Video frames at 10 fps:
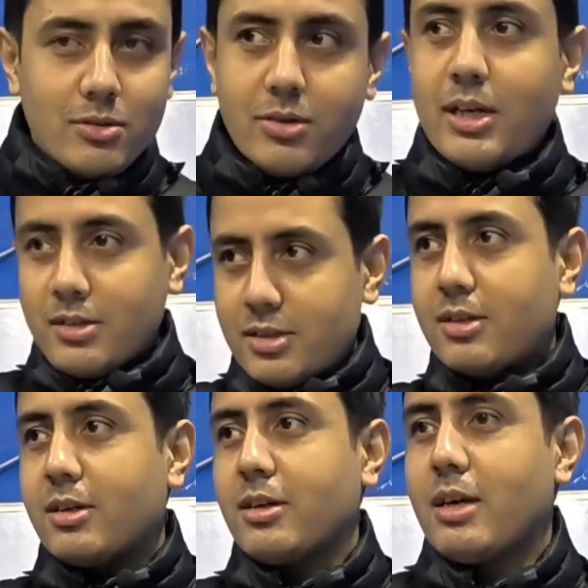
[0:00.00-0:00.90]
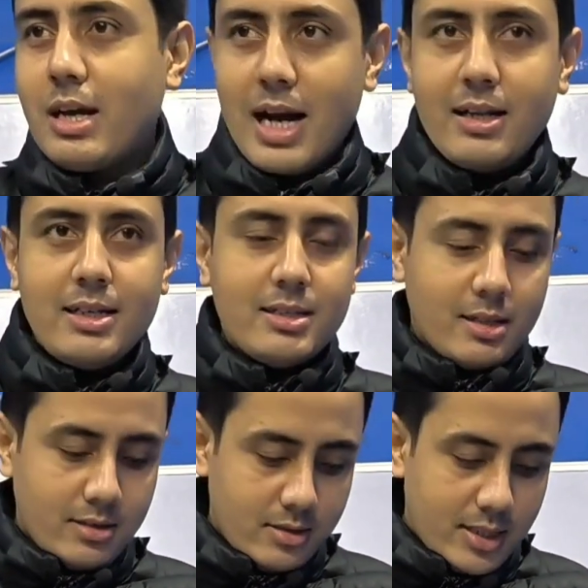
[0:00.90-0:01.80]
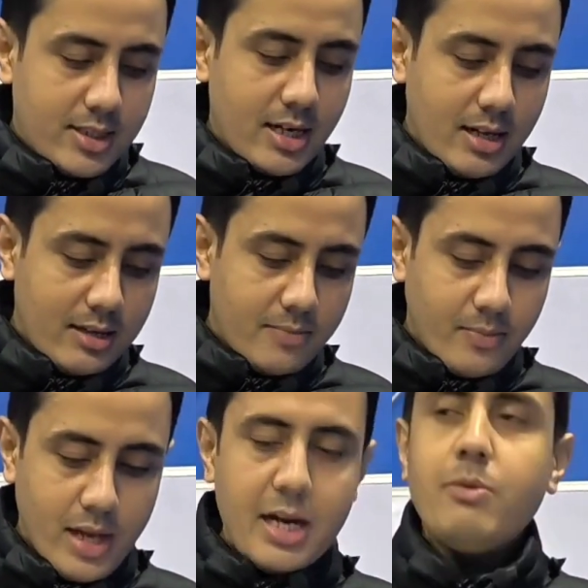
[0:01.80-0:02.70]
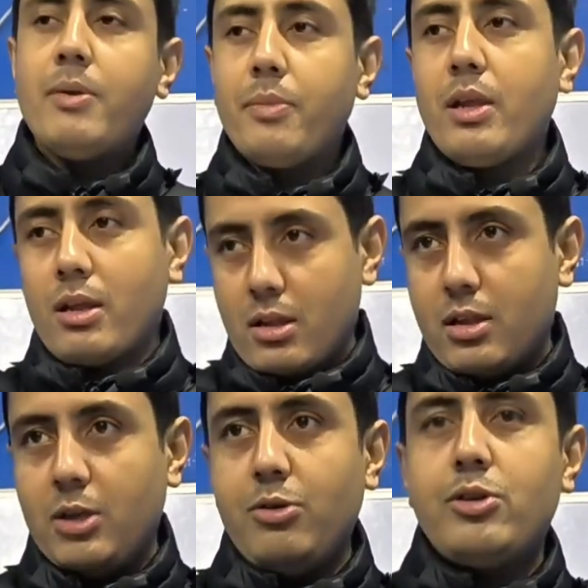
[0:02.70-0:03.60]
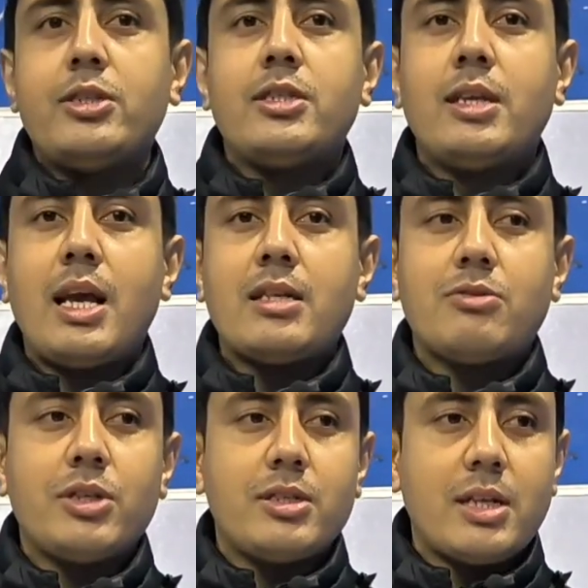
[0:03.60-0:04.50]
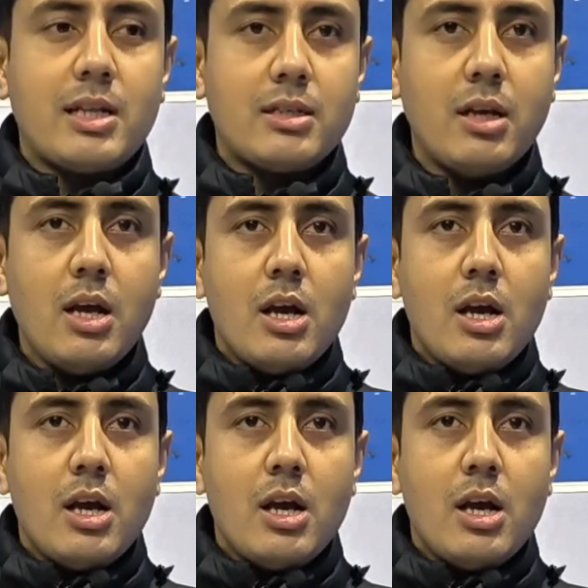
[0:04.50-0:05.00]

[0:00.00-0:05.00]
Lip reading: So you can just write these things, understand that. Anyway, curiosity is the last question's answer.